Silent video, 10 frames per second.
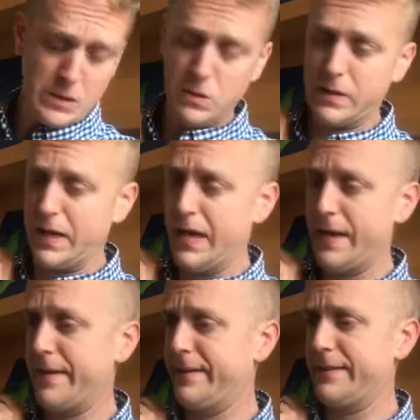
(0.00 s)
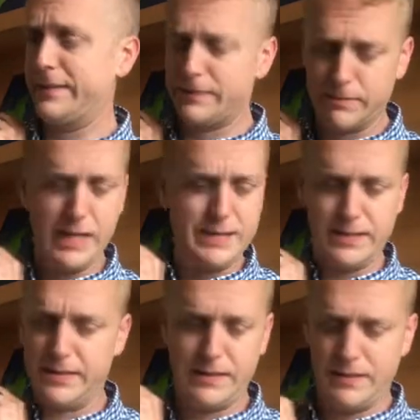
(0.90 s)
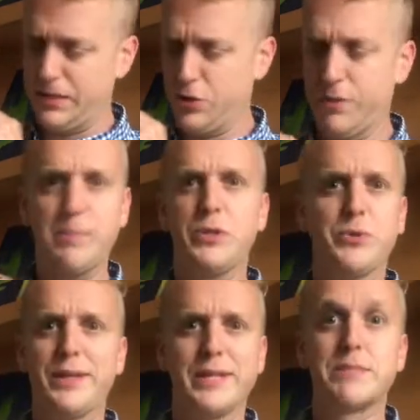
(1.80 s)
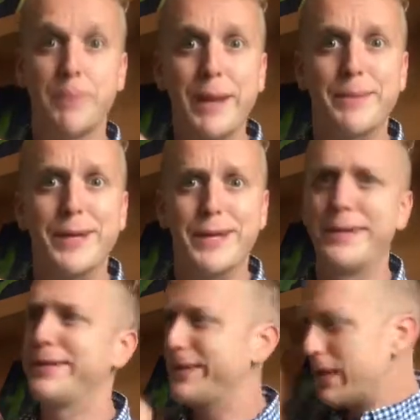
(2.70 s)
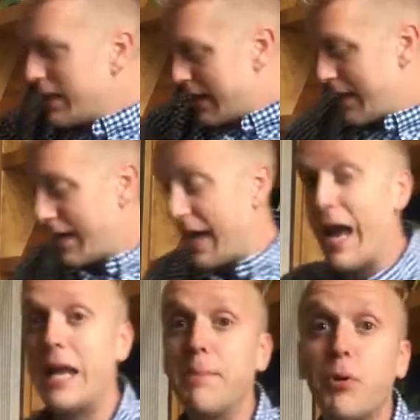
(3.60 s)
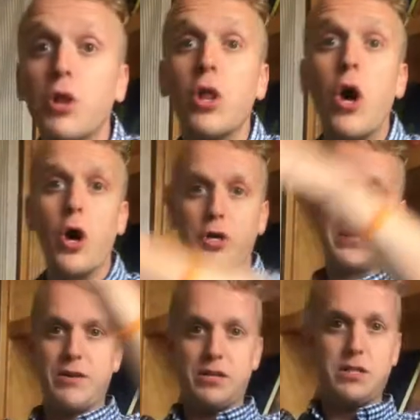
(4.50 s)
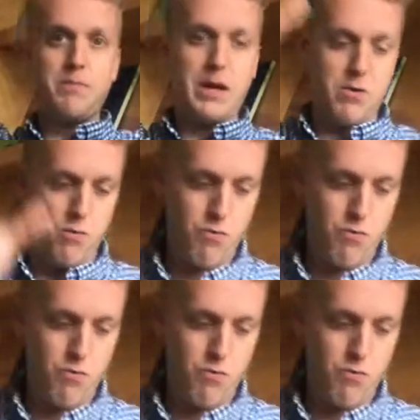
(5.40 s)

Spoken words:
Okay, all right. Oh, I shouldn't be doing this, but I'm gonna. And he put a log down into the pit.